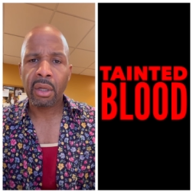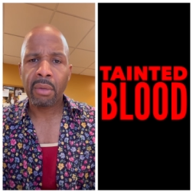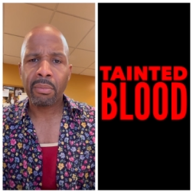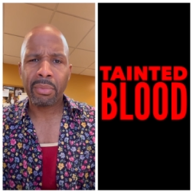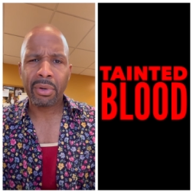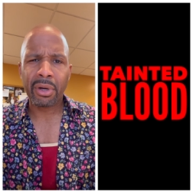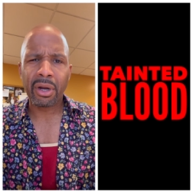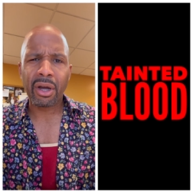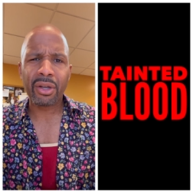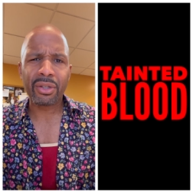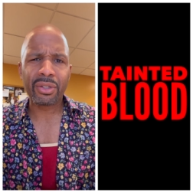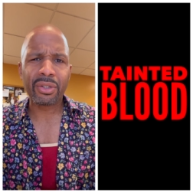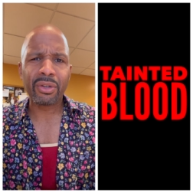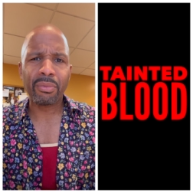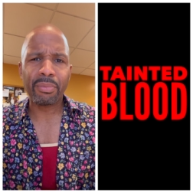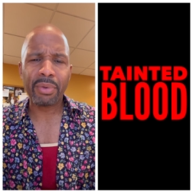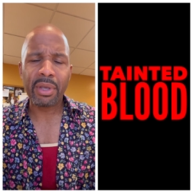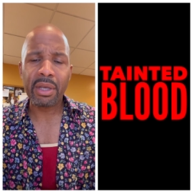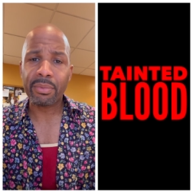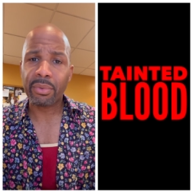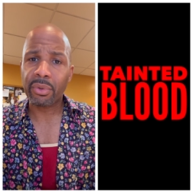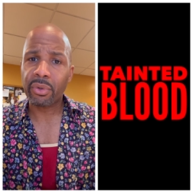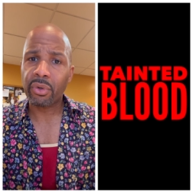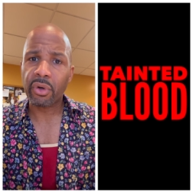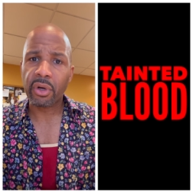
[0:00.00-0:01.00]
but also
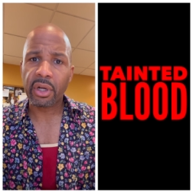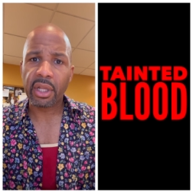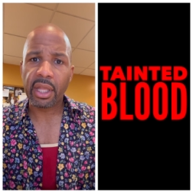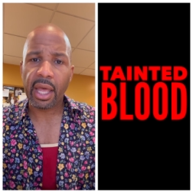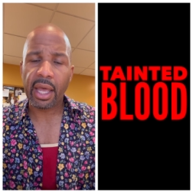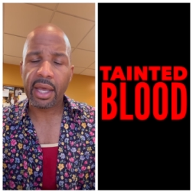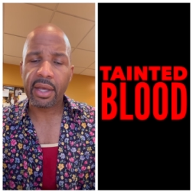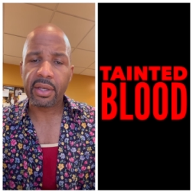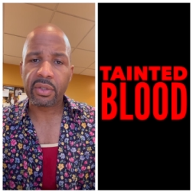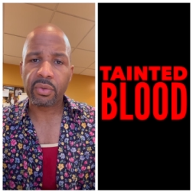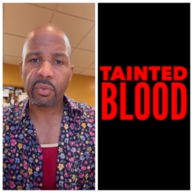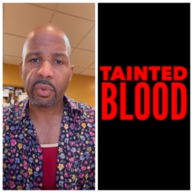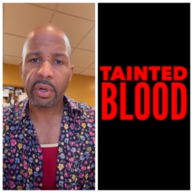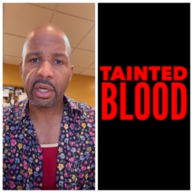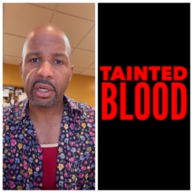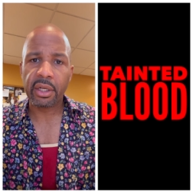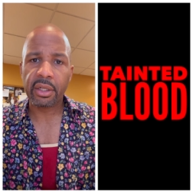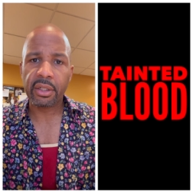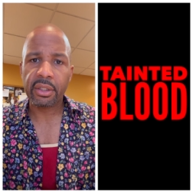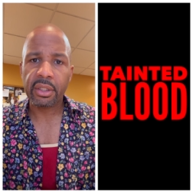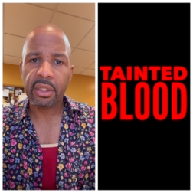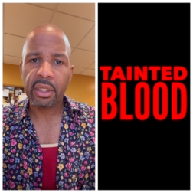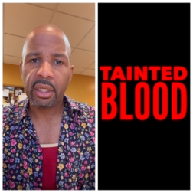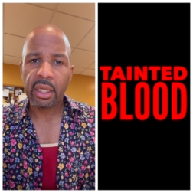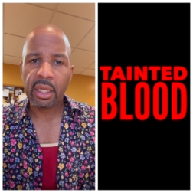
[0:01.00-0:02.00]
people who are gay as well.
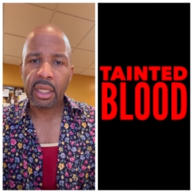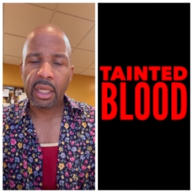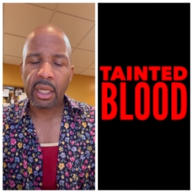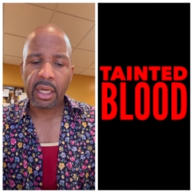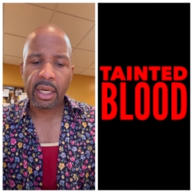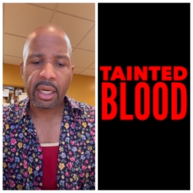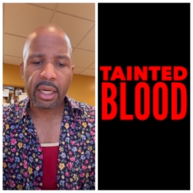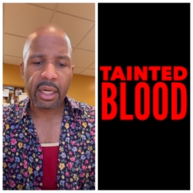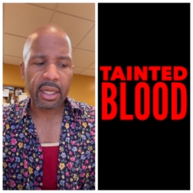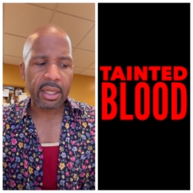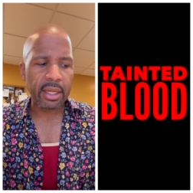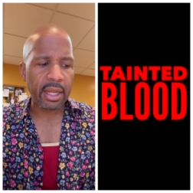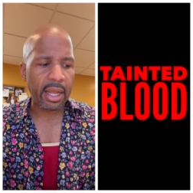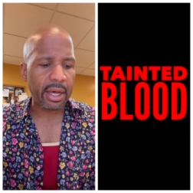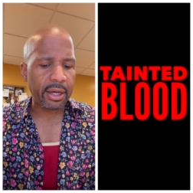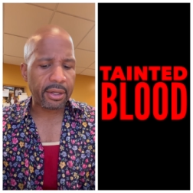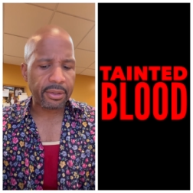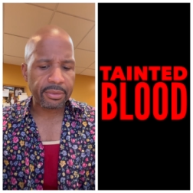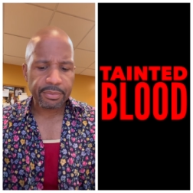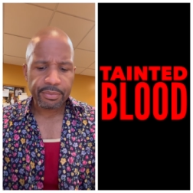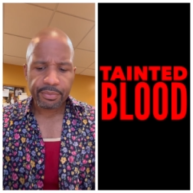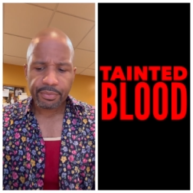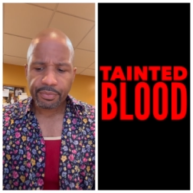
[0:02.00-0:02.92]
Uh, now,